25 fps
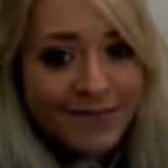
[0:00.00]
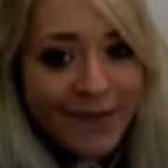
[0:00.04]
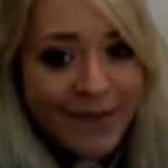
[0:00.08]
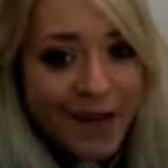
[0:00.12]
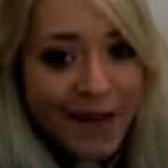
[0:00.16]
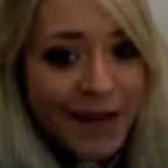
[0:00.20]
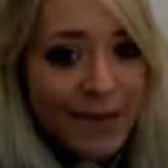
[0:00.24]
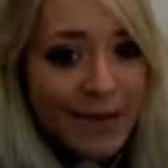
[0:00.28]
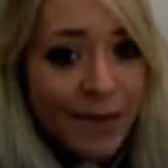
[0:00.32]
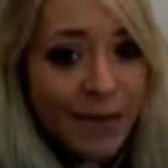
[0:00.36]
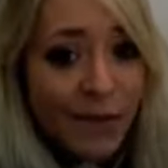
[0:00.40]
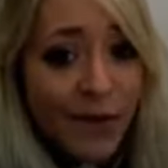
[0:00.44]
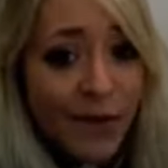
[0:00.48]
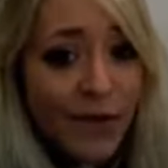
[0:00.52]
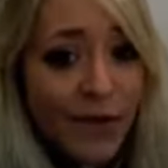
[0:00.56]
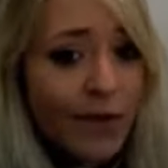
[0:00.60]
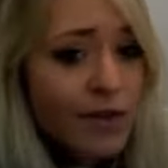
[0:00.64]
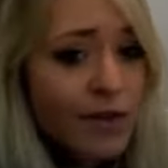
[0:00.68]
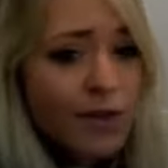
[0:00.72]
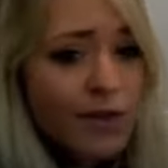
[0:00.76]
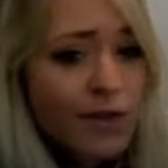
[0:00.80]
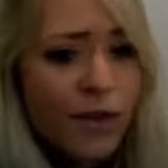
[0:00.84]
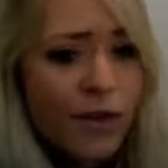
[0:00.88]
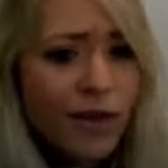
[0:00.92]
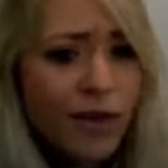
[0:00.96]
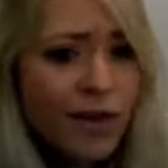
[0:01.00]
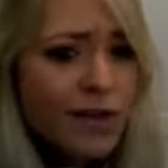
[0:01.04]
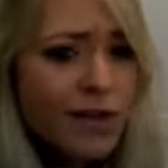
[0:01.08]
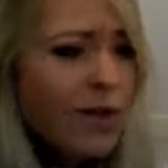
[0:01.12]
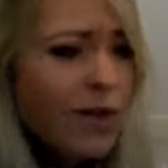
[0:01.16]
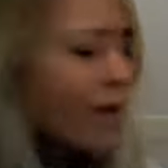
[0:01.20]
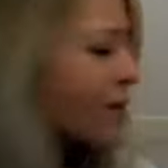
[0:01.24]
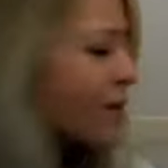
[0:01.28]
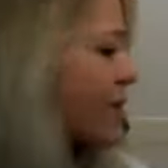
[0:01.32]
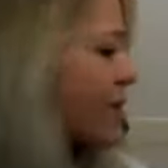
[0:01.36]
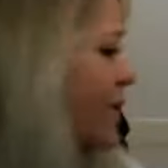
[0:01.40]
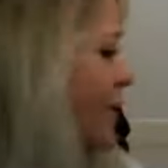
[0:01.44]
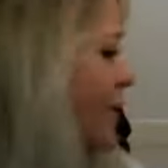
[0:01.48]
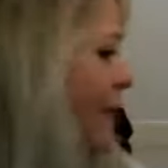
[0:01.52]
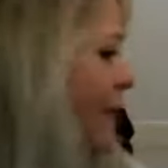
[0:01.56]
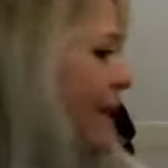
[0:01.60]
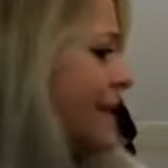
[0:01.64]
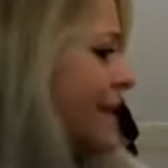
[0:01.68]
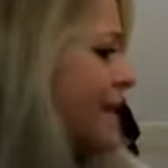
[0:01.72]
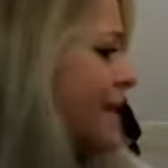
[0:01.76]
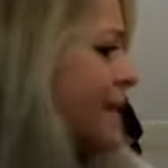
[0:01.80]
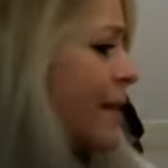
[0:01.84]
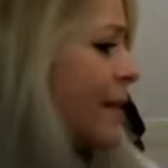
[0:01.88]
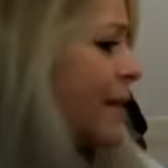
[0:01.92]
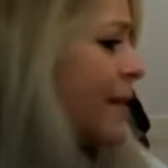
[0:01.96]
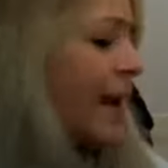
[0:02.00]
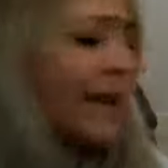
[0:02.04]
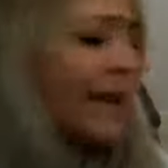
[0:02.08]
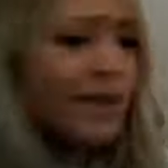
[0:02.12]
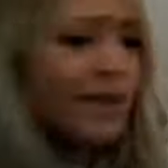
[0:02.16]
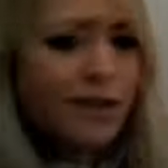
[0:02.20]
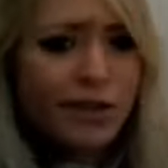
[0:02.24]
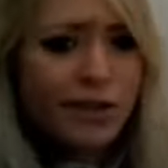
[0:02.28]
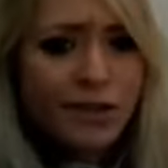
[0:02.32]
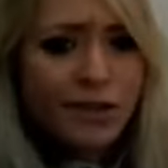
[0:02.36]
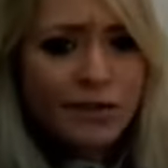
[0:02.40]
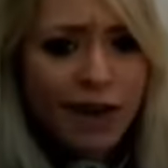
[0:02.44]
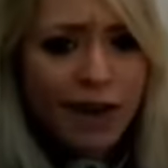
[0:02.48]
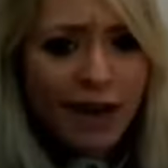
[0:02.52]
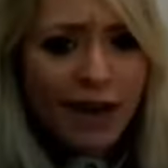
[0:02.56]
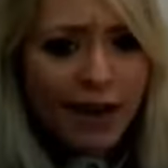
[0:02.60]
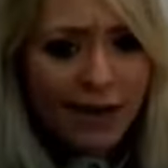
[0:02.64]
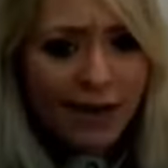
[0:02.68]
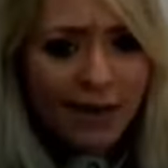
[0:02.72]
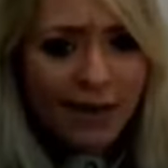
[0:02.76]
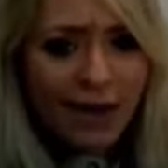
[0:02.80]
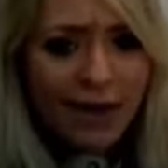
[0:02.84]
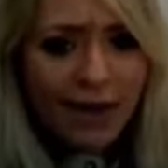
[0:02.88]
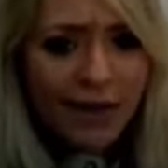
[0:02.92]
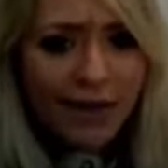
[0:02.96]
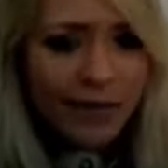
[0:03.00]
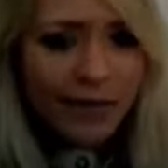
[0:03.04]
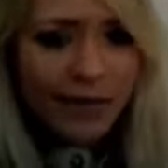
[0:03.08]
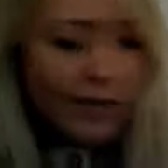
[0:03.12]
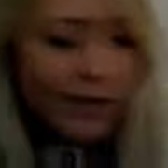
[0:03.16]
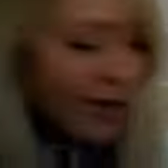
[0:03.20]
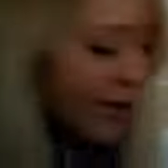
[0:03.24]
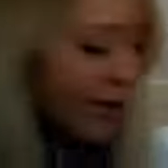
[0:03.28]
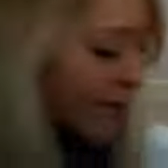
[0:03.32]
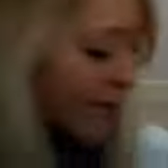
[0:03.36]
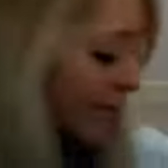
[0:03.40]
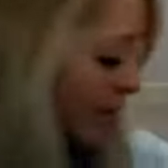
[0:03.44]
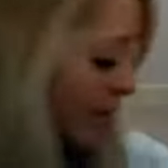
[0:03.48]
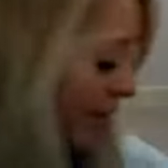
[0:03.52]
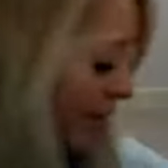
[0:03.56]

And it's my favourite. Sorry, the dog's got a plastic bag that she's dragging around the room.